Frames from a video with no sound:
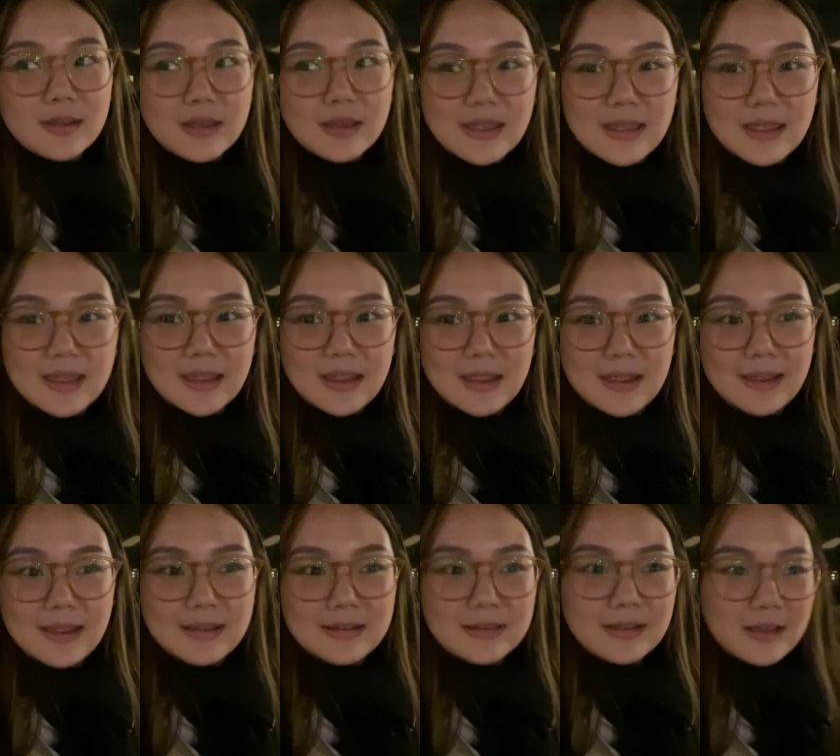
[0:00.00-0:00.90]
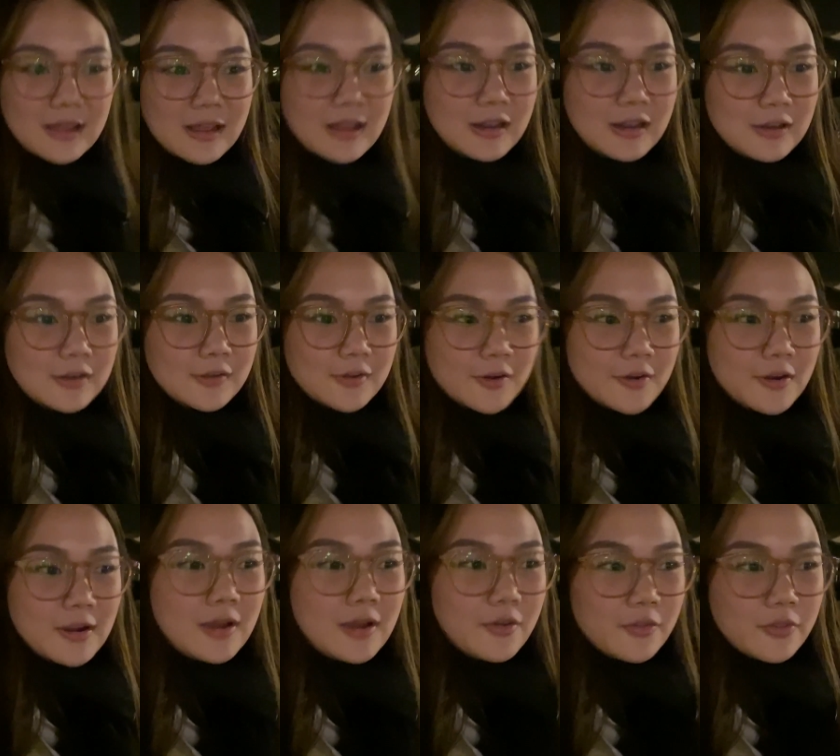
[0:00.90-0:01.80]
and look
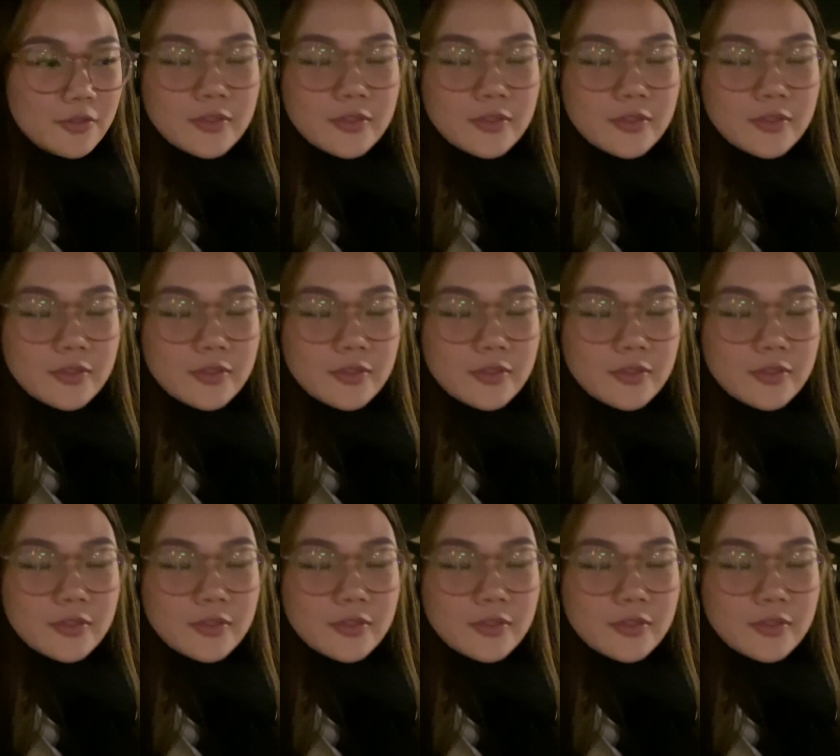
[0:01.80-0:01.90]
around